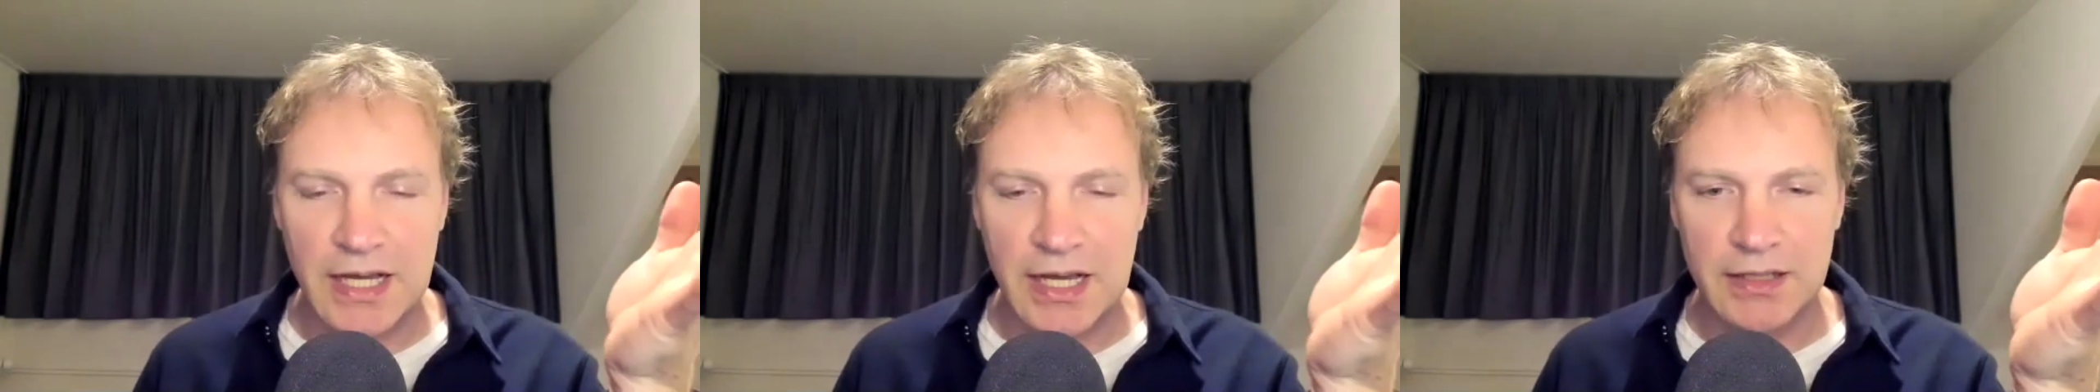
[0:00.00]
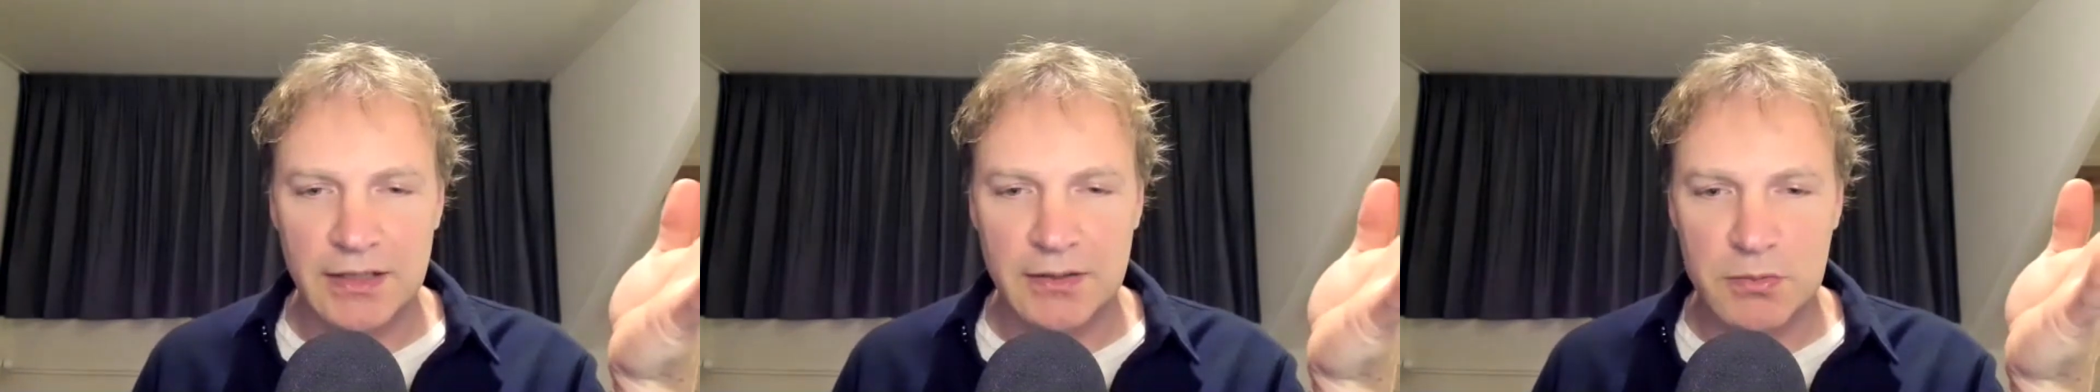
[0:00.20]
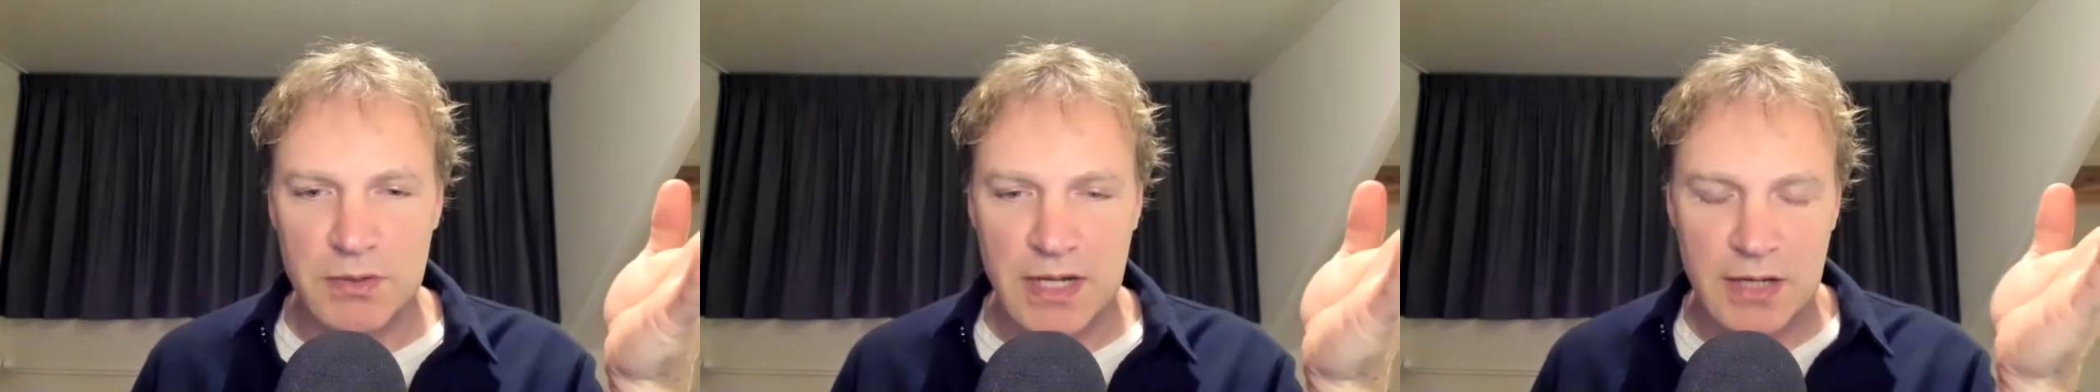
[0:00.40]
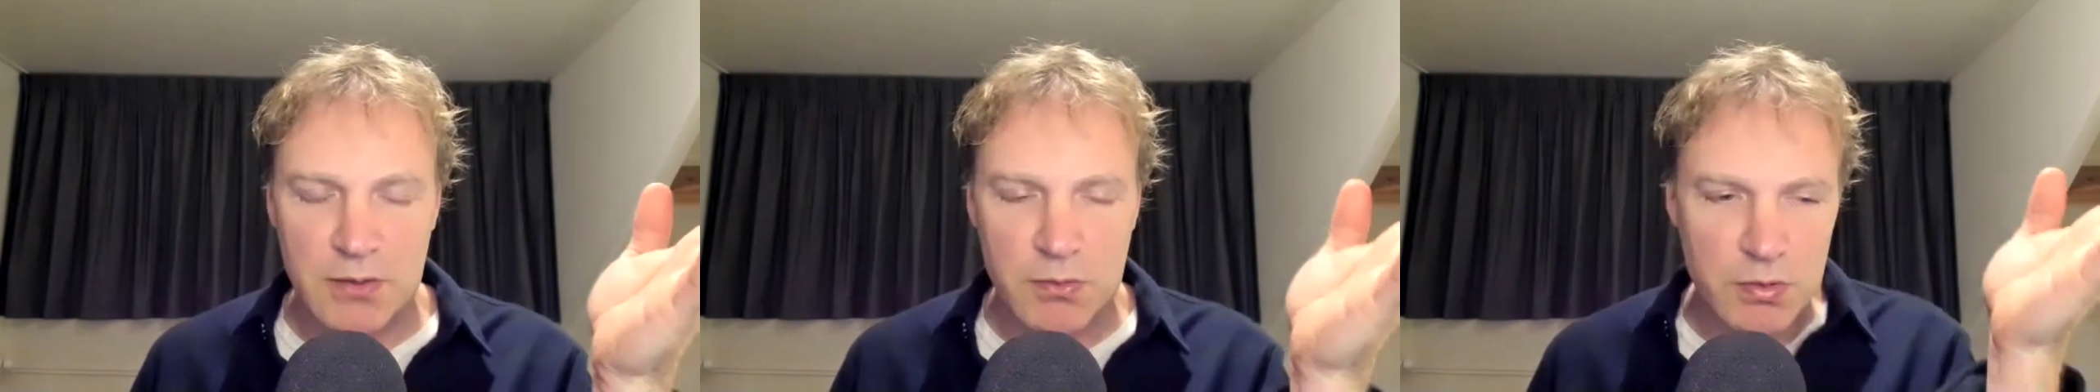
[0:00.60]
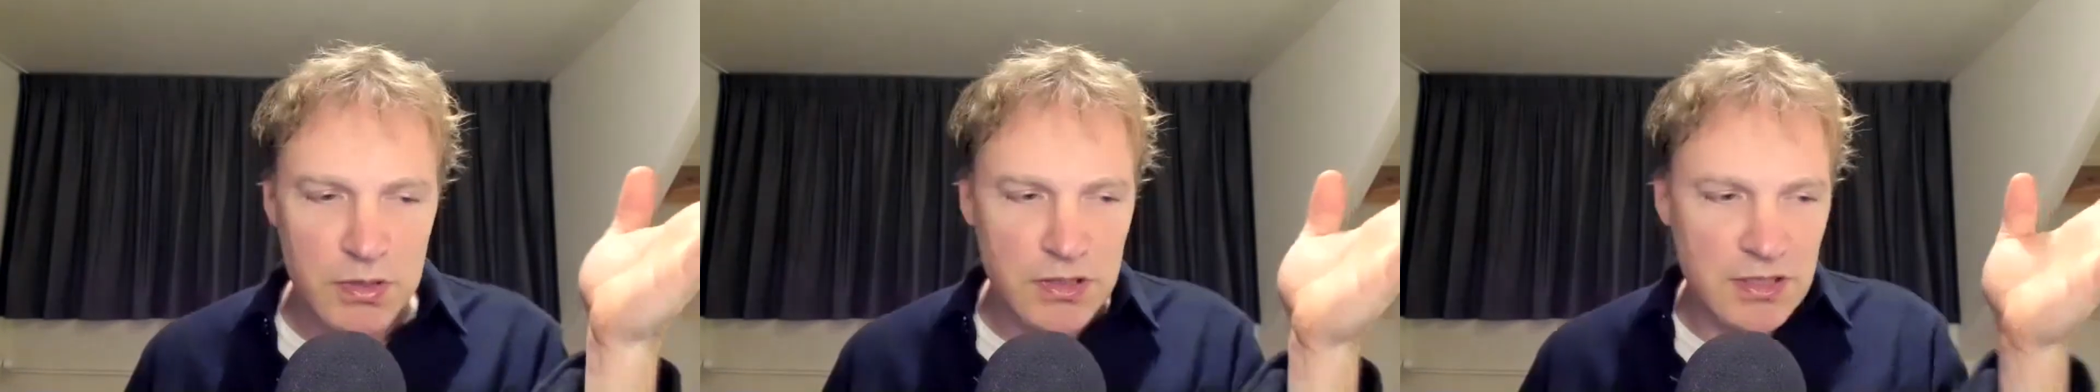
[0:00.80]
I
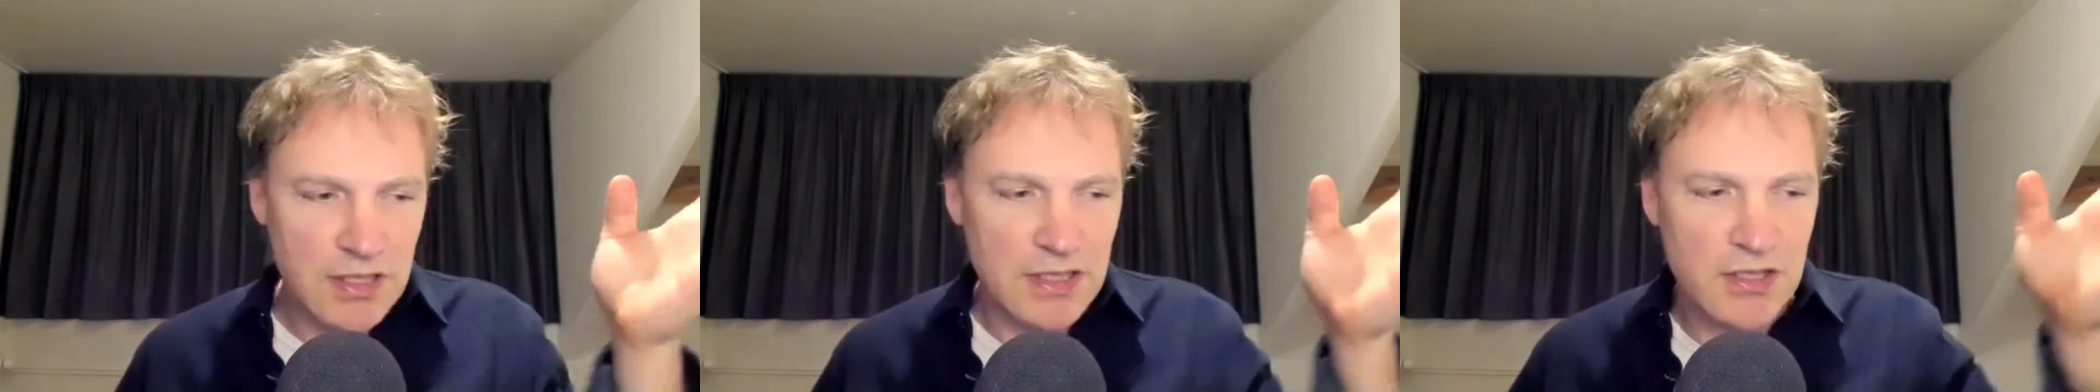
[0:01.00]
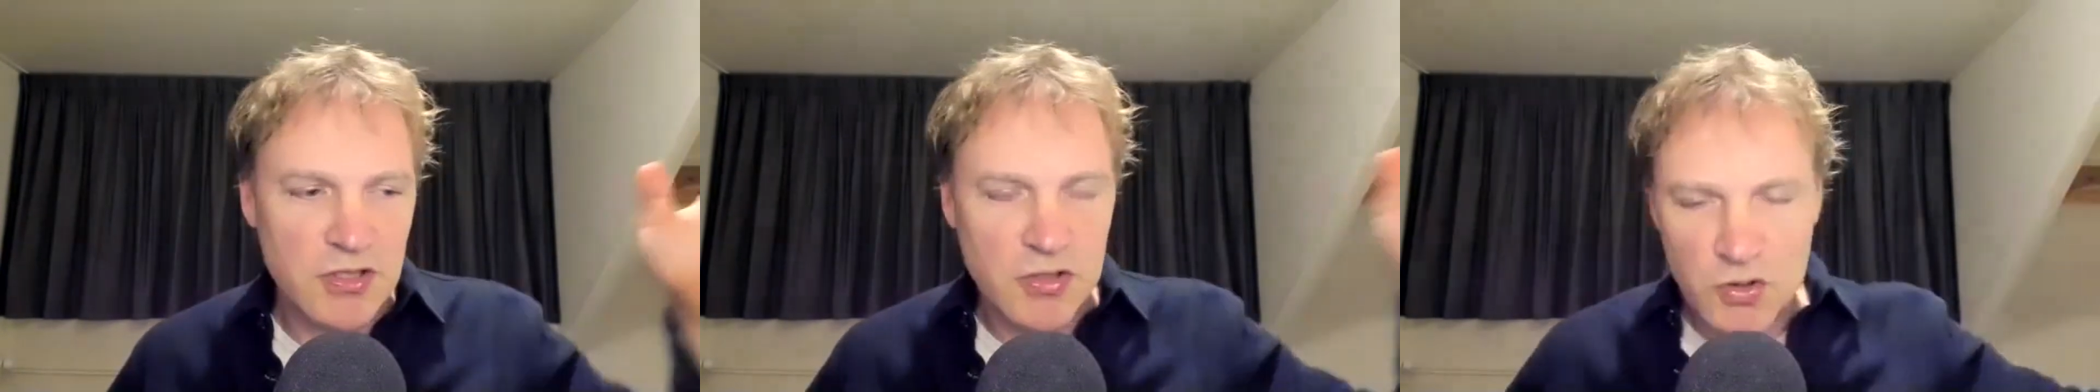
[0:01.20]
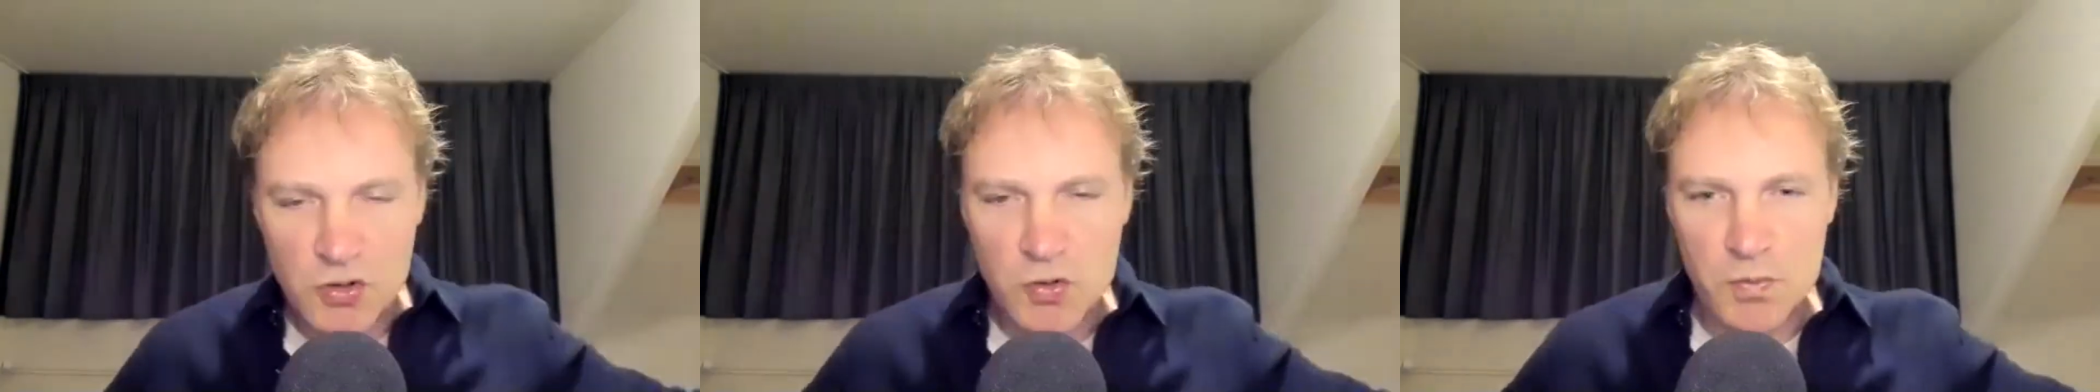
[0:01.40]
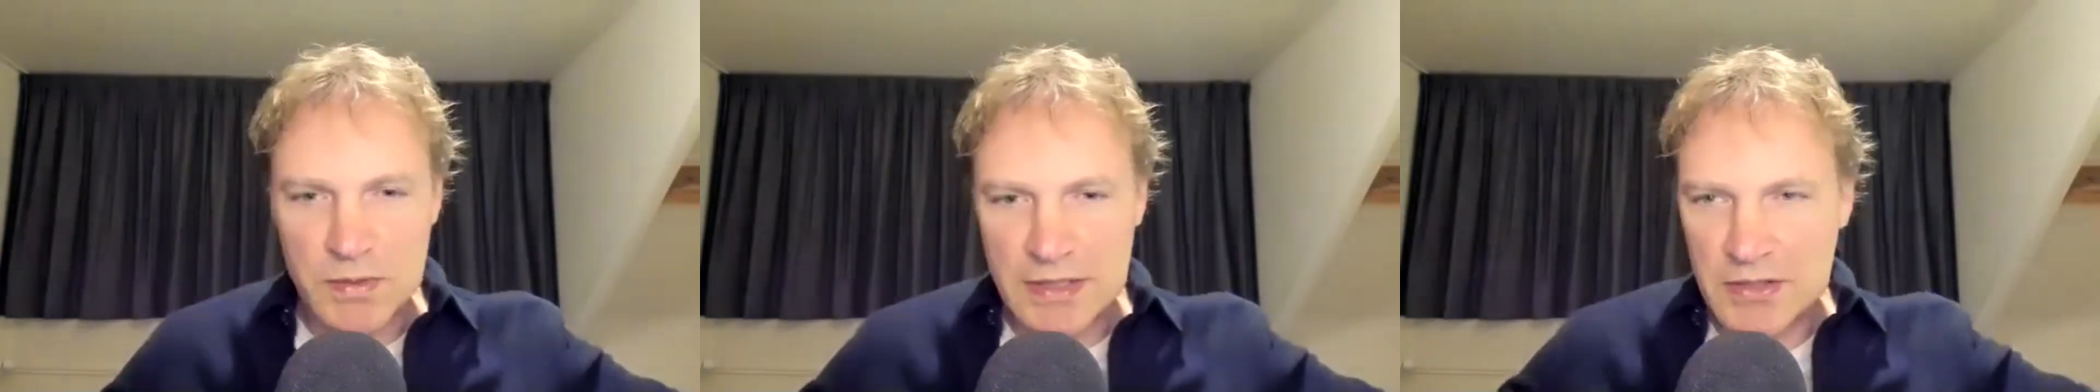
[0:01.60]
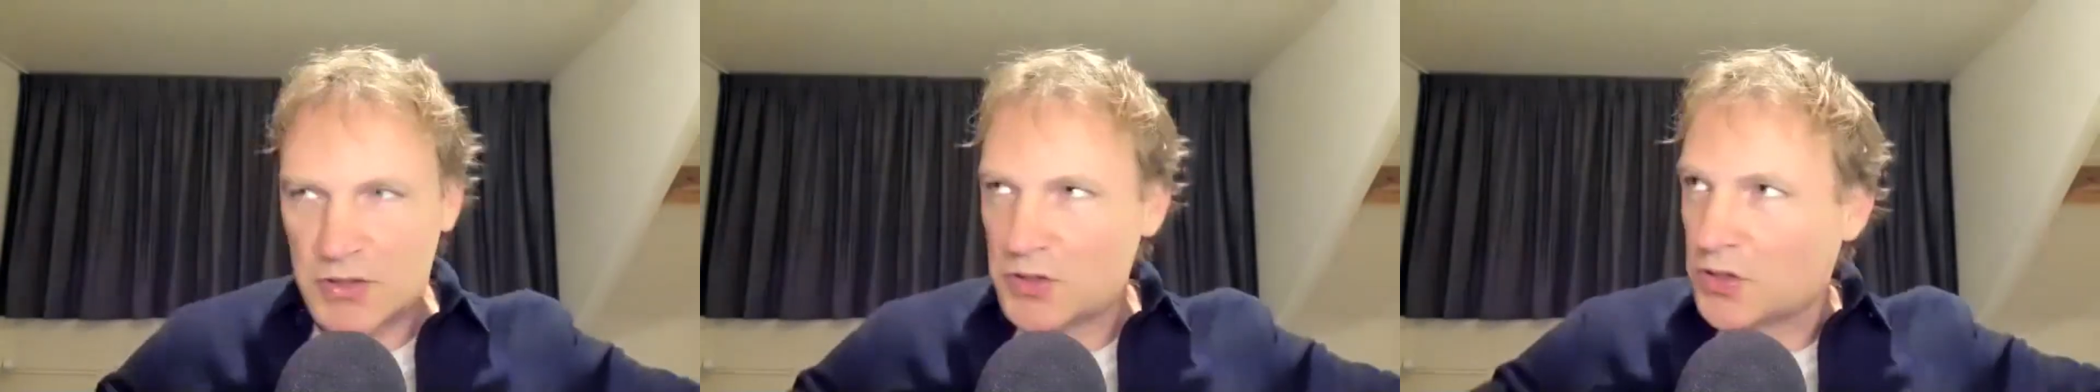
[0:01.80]
would assume
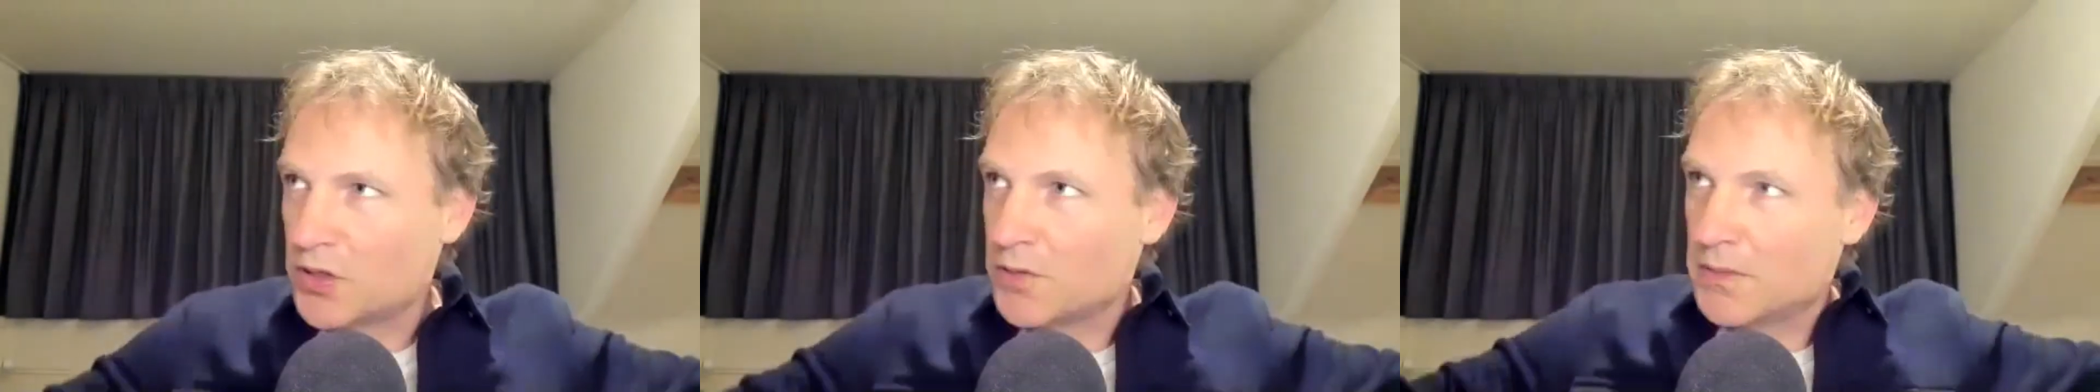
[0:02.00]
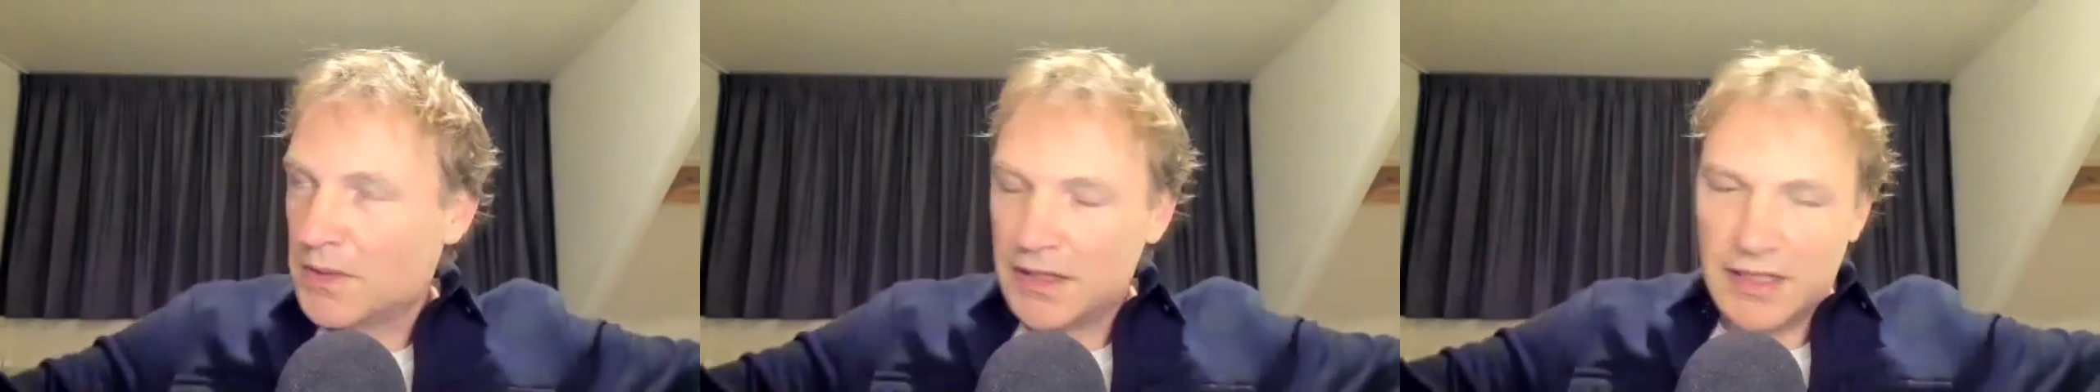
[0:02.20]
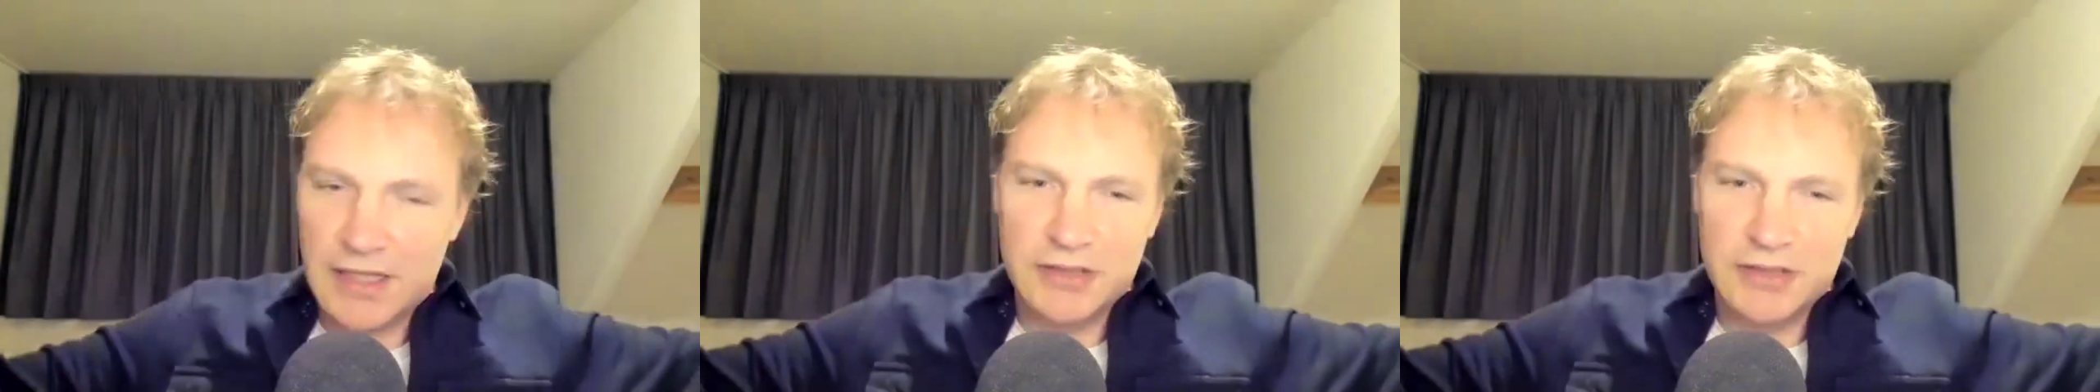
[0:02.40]
that some